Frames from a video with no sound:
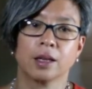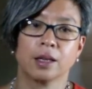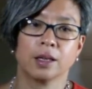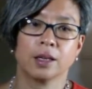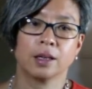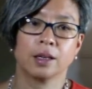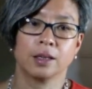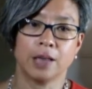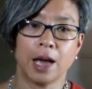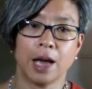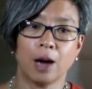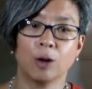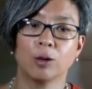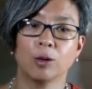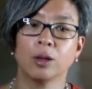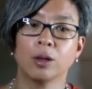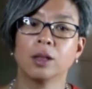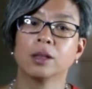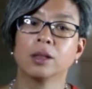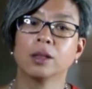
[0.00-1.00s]
Now,
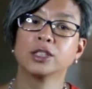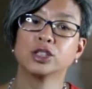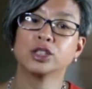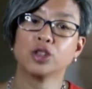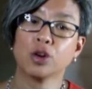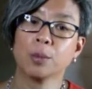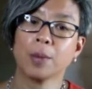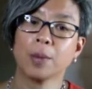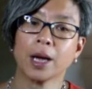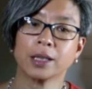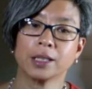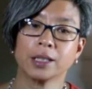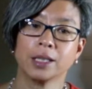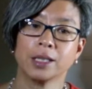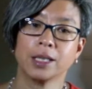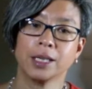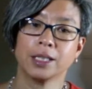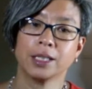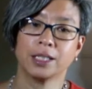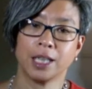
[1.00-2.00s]
let's turn back to the
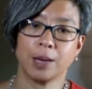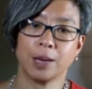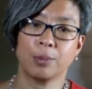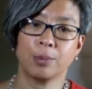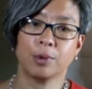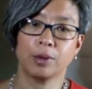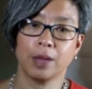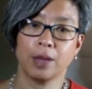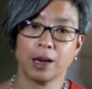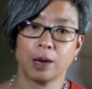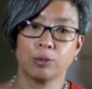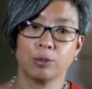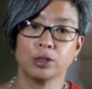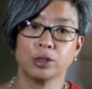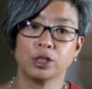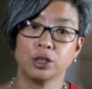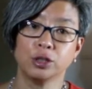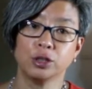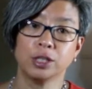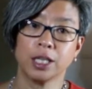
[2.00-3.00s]
example that I was
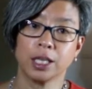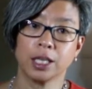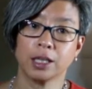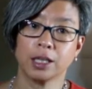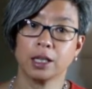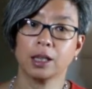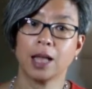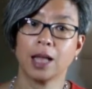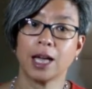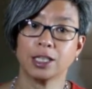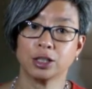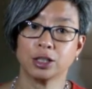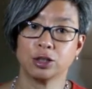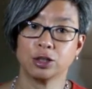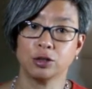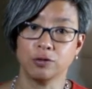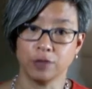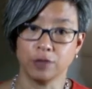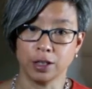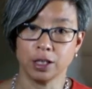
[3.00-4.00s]
using in the last two
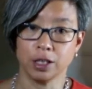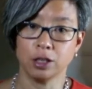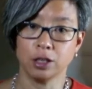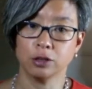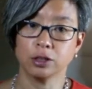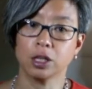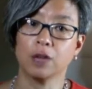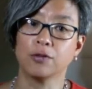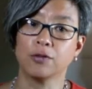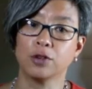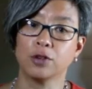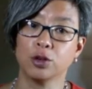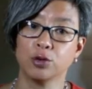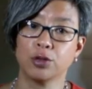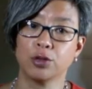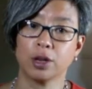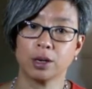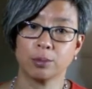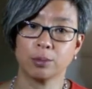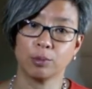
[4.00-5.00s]
videos of youth
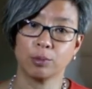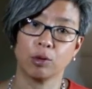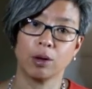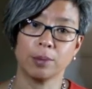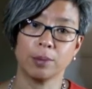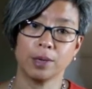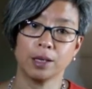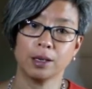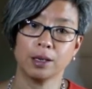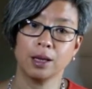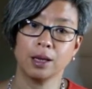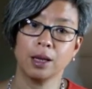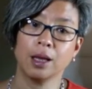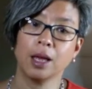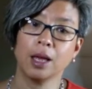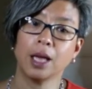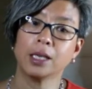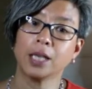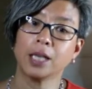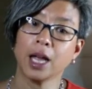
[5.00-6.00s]
unemployment
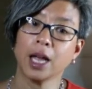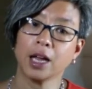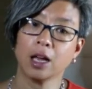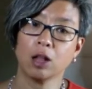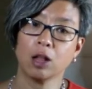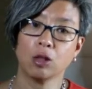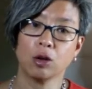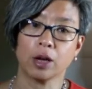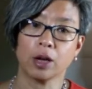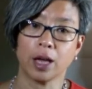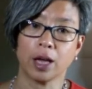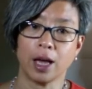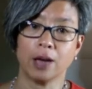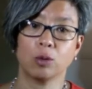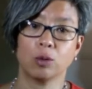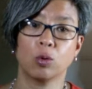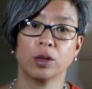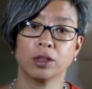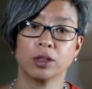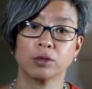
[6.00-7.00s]
and take a look at
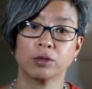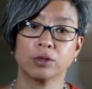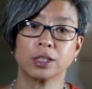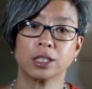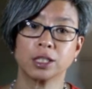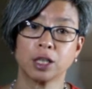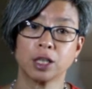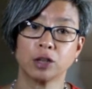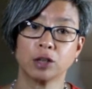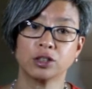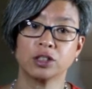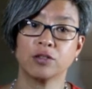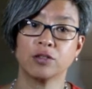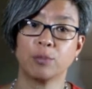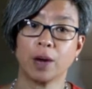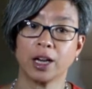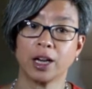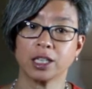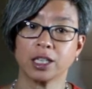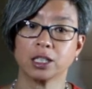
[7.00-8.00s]
what the results of my
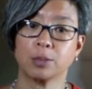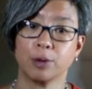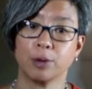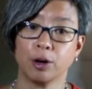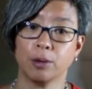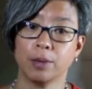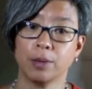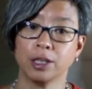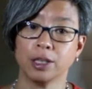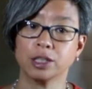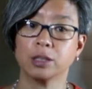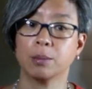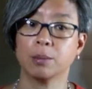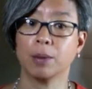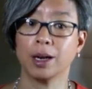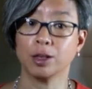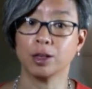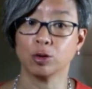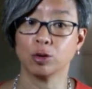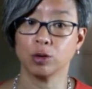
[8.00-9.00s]
experiments might
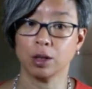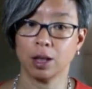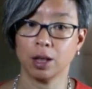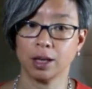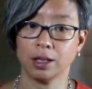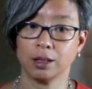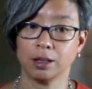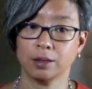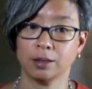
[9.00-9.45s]
look like.